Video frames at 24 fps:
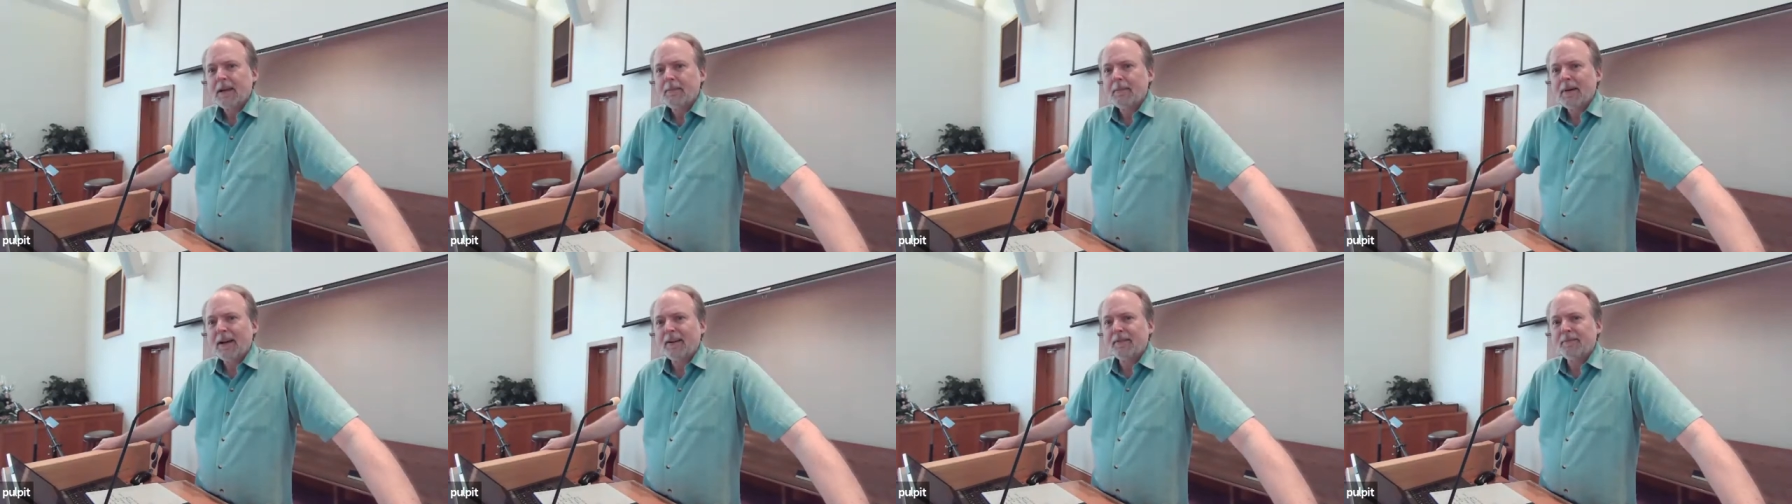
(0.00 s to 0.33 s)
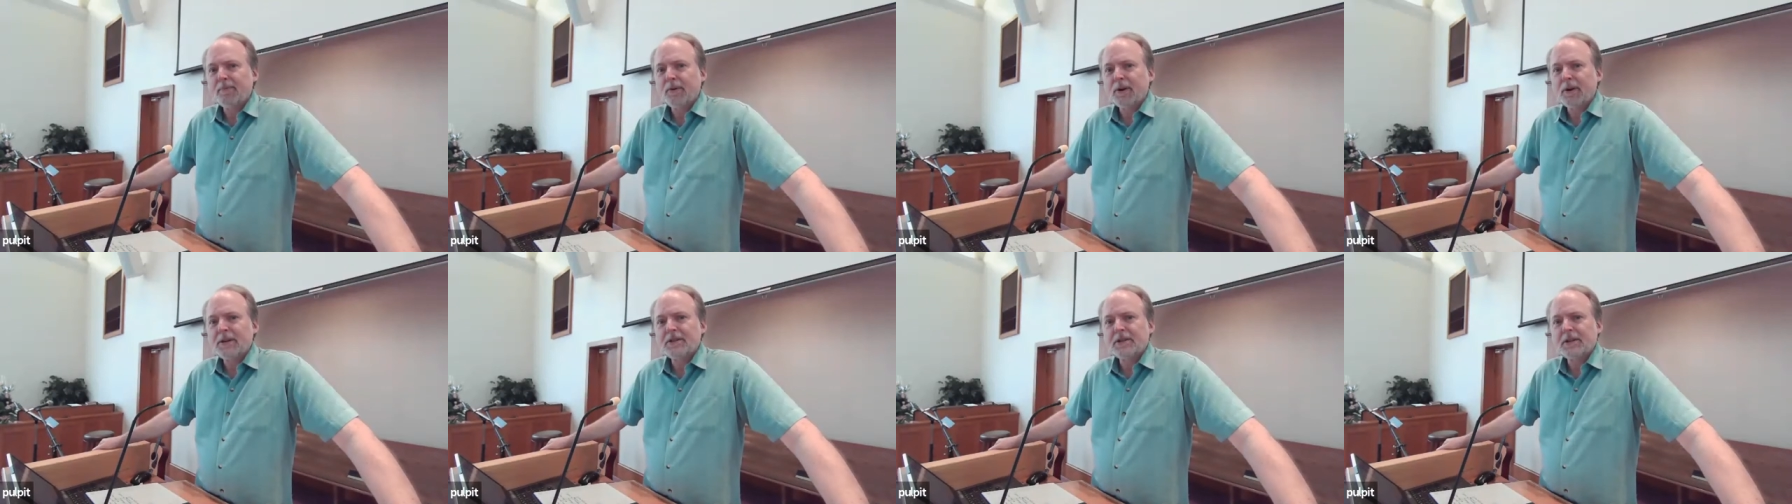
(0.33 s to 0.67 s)
came
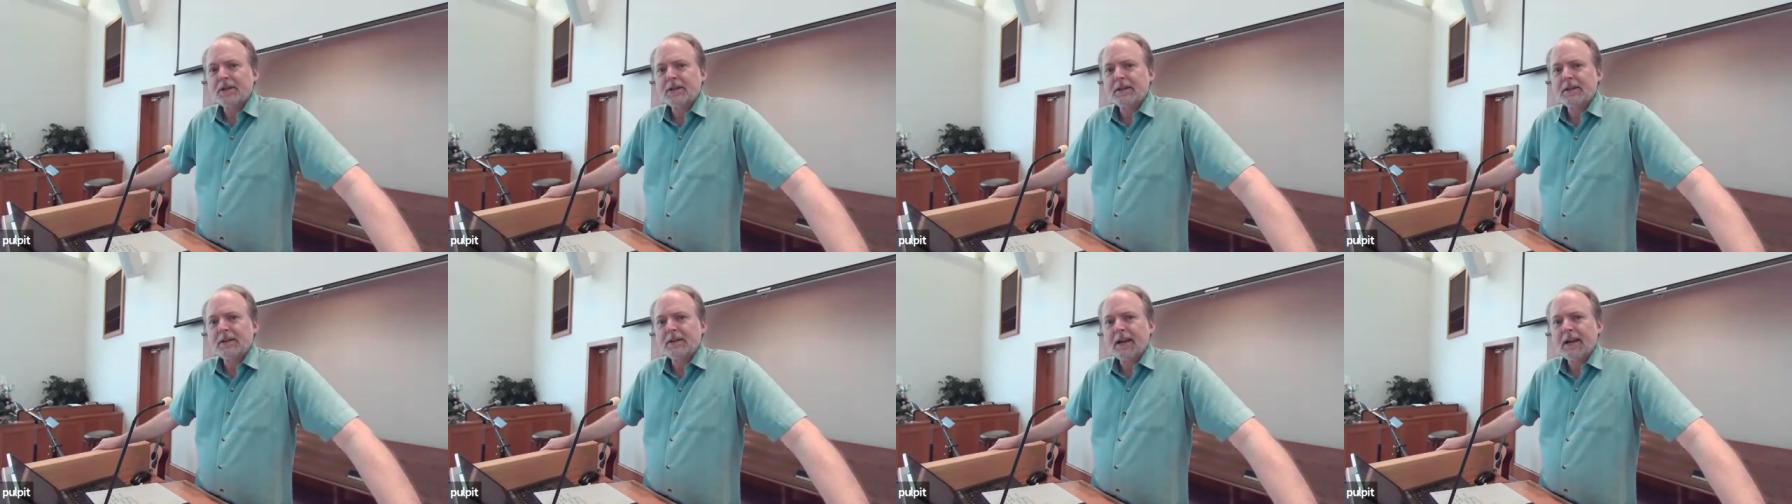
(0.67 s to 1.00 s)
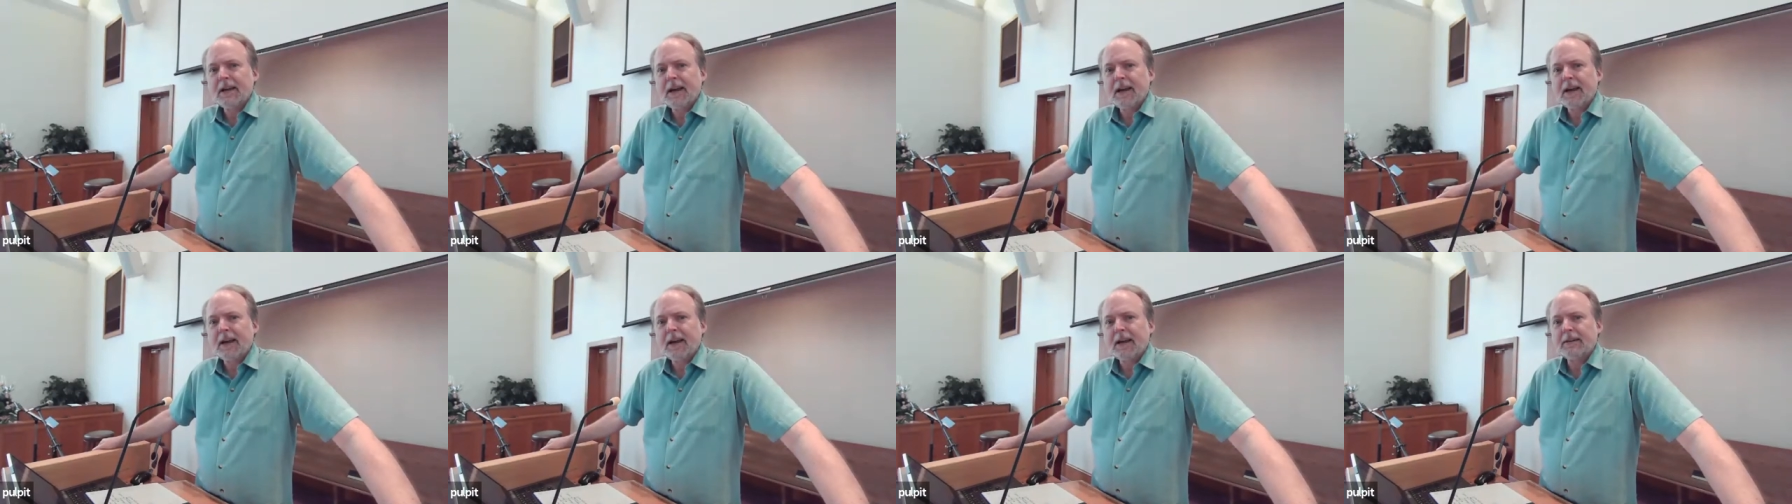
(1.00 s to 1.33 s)
out of
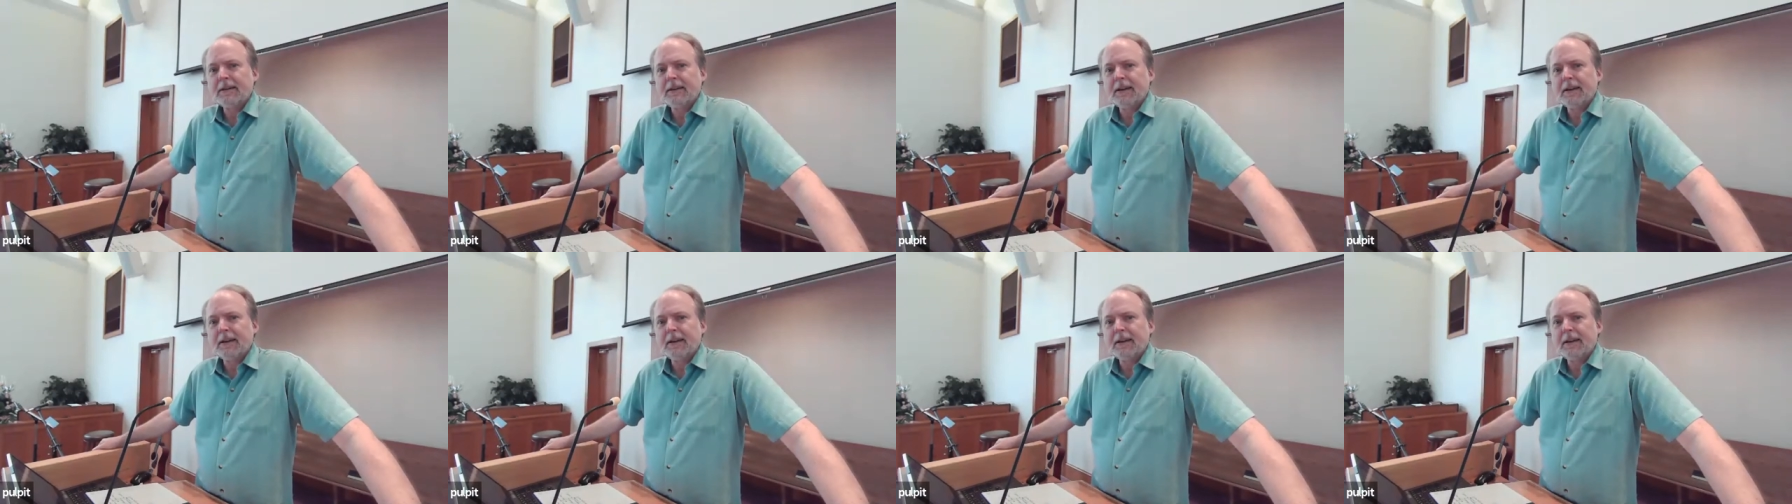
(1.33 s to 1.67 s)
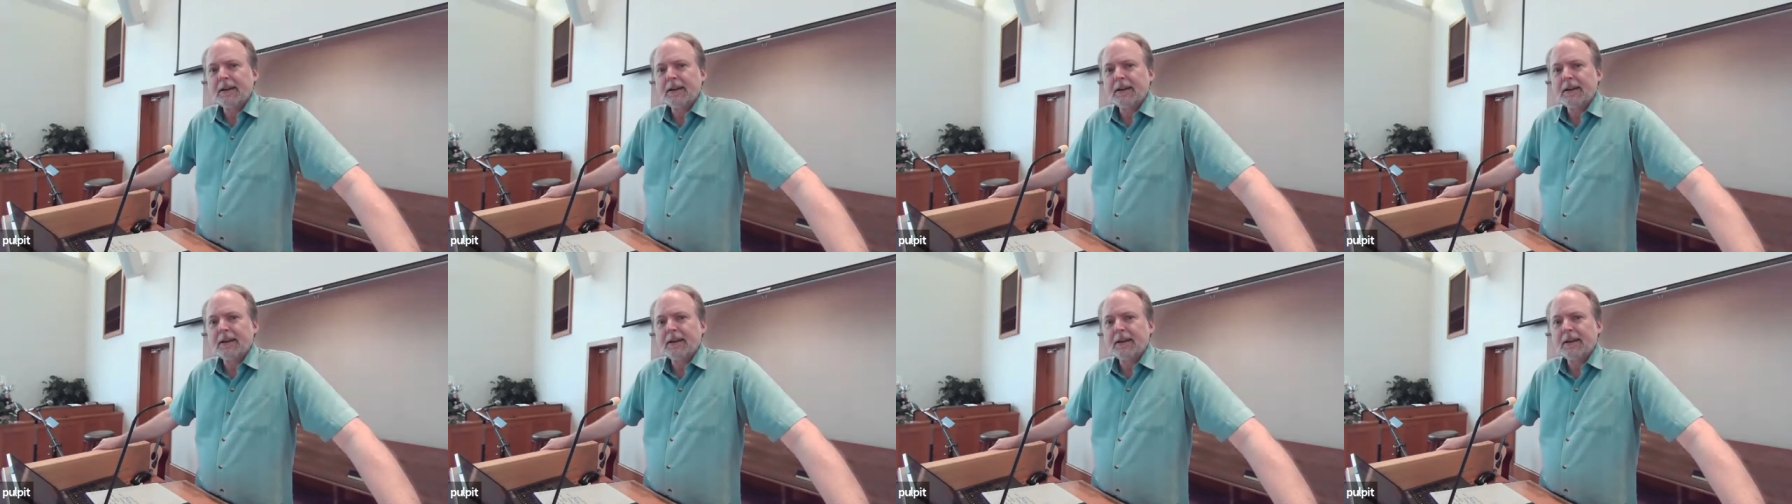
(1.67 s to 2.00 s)
prison
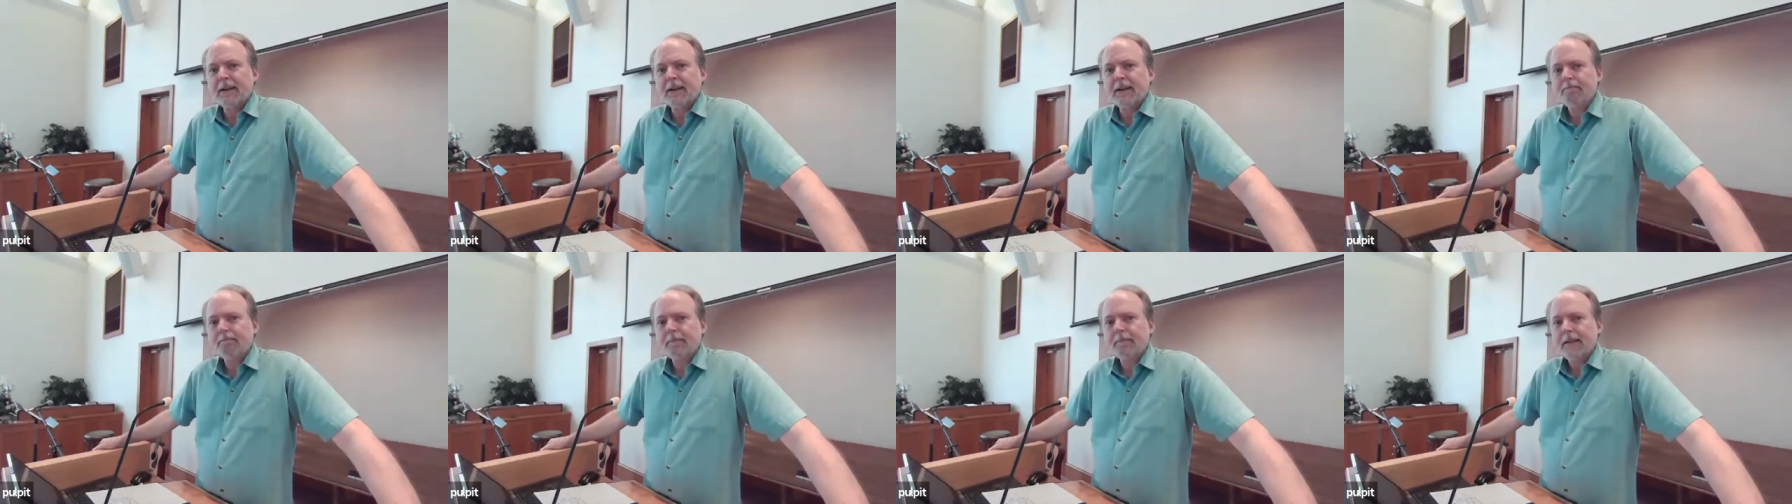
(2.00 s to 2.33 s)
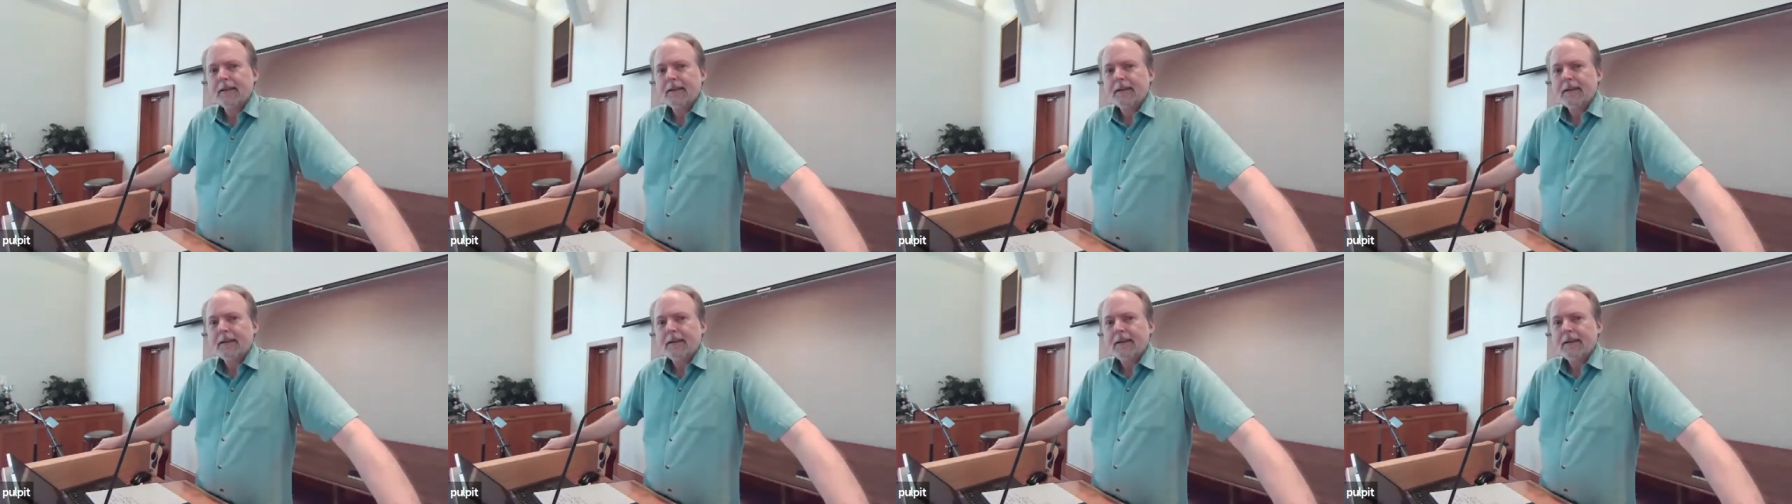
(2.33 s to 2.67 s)
and um,
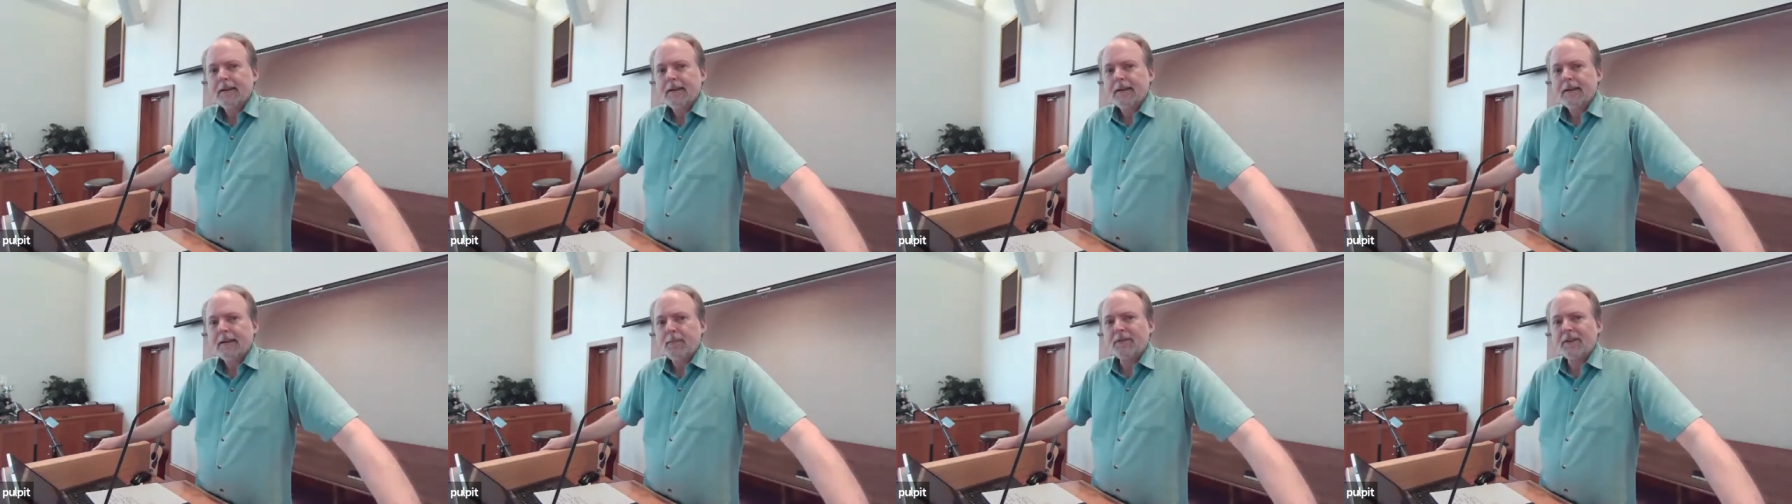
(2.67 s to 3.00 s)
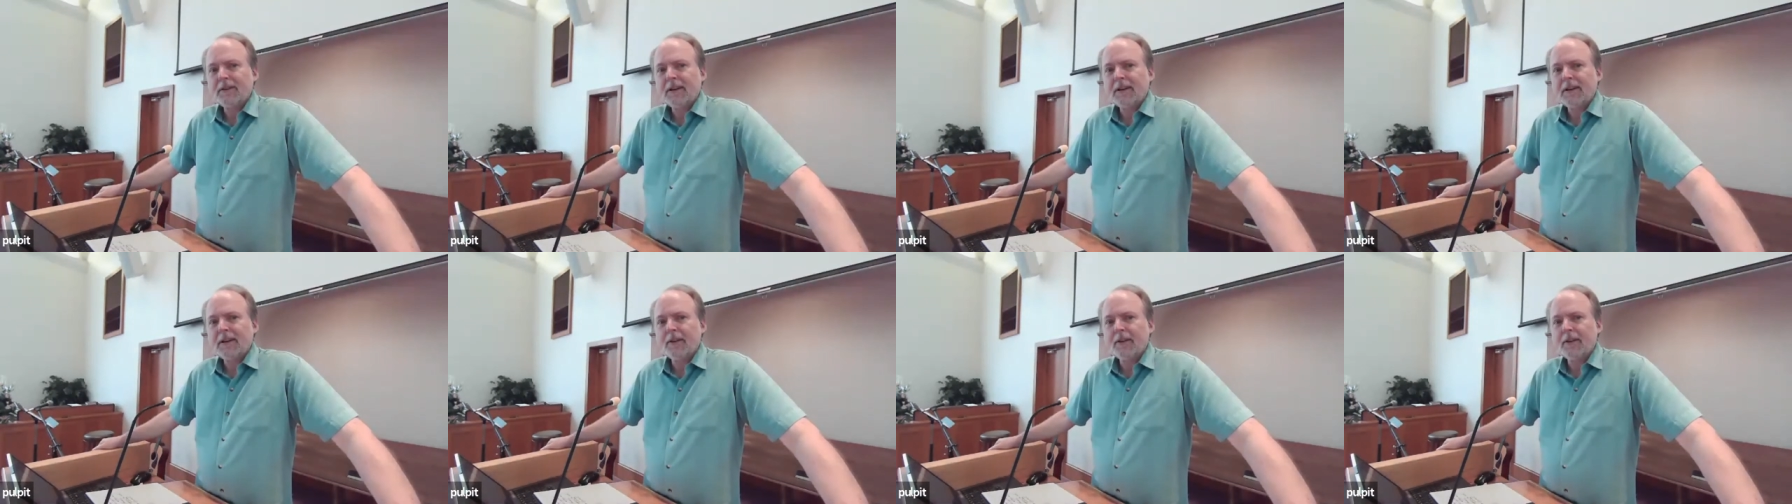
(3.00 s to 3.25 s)
he